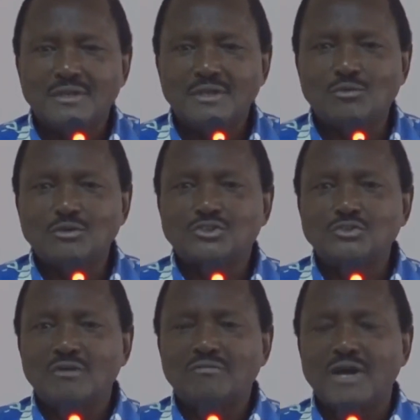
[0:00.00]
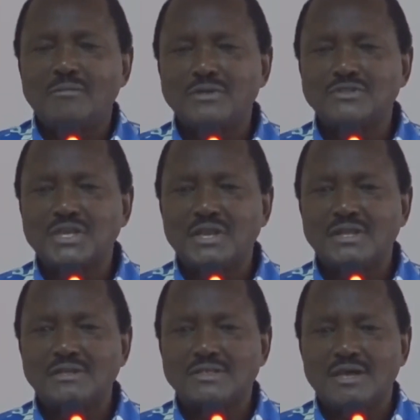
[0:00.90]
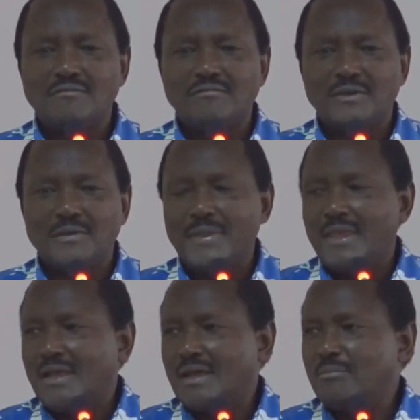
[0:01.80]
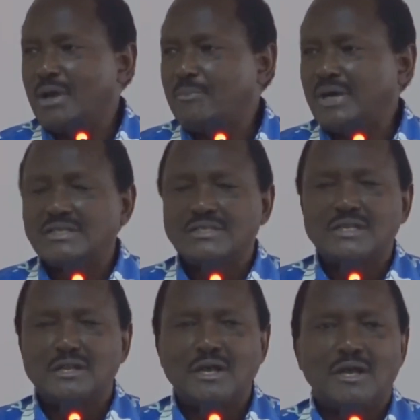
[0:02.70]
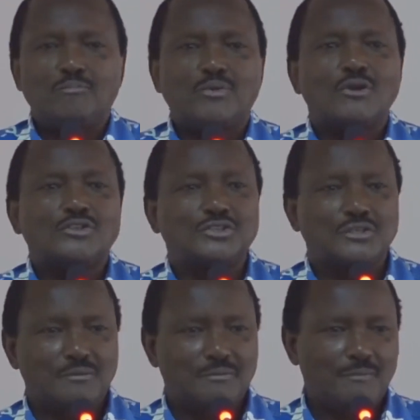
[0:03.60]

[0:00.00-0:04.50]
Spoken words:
He could still have come and say, let's have a bipartisan approach.